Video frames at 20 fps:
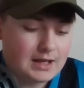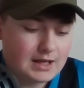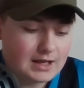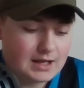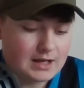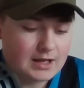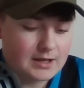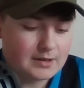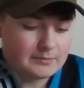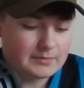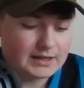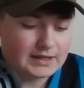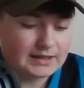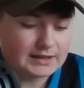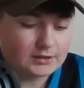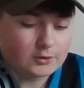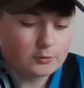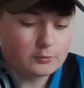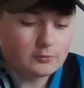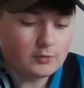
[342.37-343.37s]
And
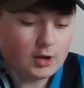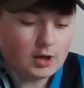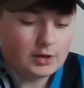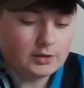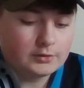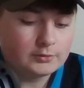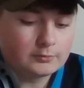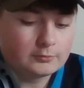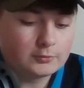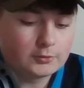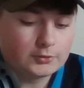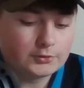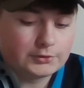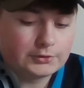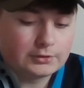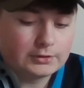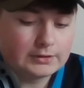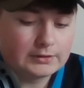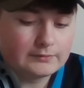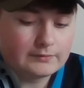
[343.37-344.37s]
then Kwan won
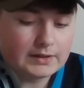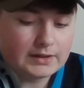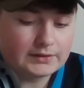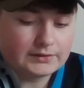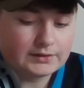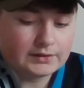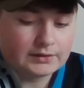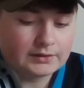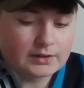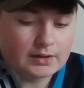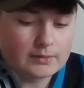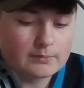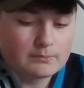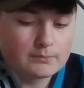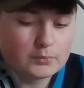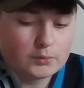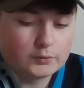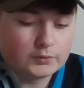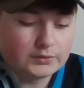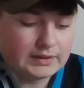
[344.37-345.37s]
2-0 versus
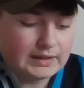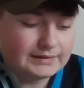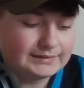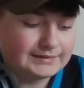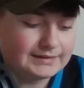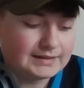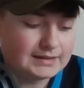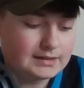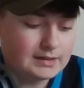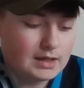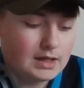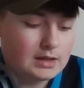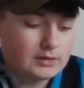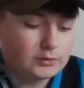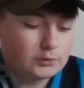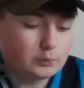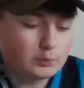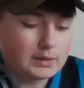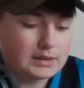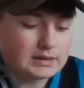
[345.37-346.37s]
Musetti
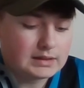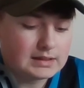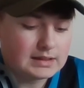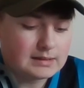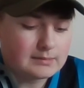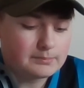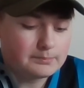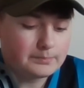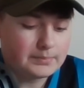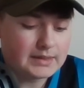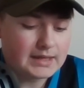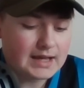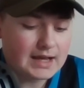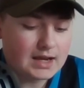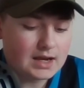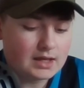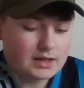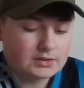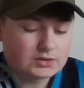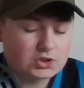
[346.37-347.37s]
to win the
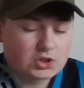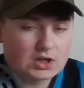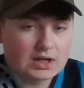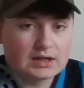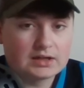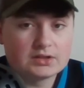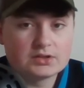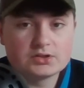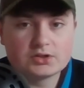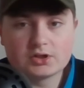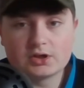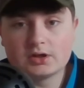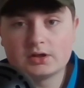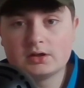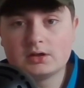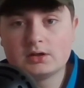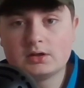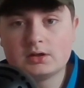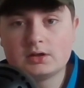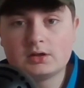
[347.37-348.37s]
Biela Challenger,
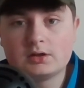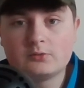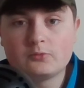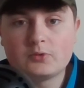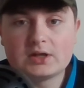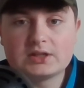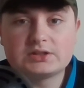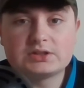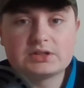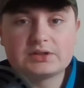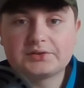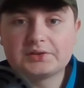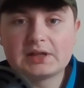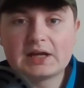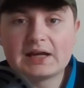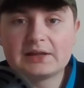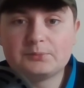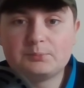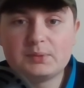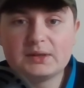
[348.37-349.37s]
which isn't
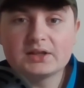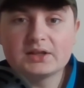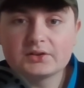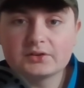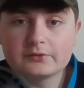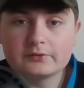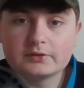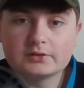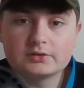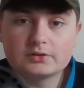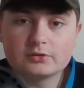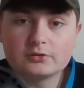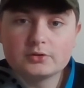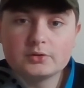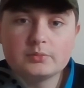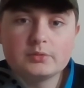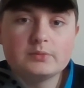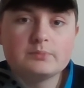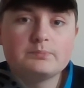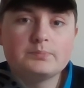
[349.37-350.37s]
as big as a
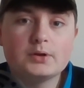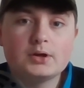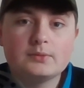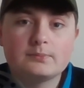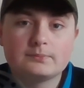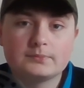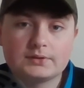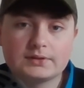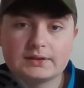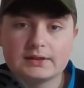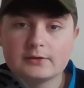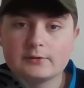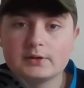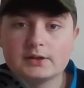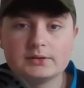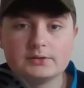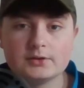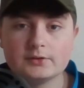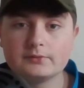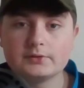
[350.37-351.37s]
tournament, but still
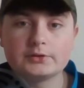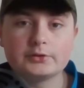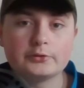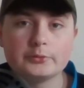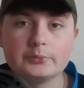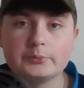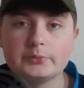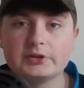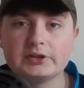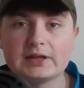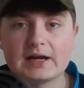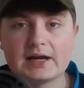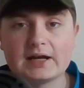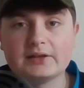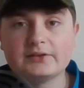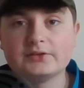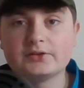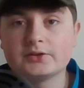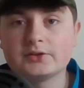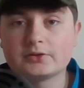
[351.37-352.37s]
another tournament.
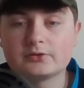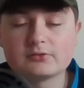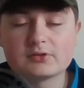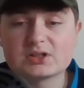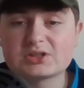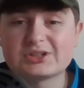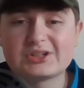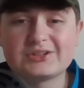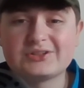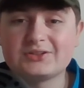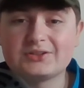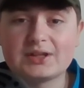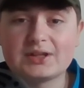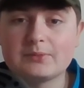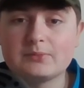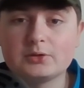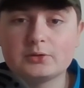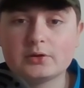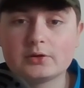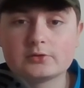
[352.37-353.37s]
And congratulations to
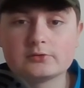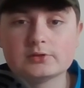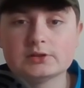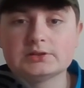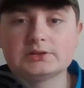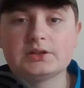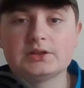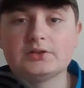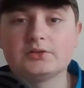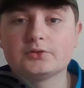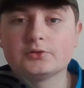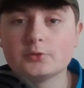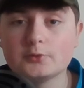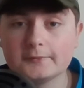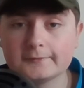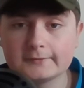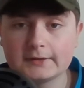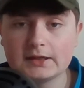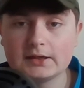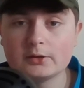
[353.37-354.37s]
him as well. Congratulations to all
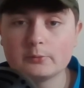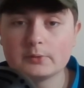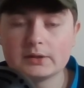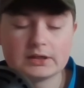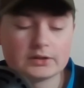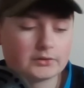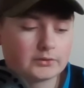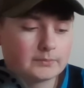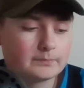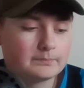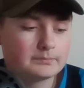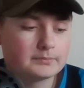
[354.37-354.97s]
three of the winners.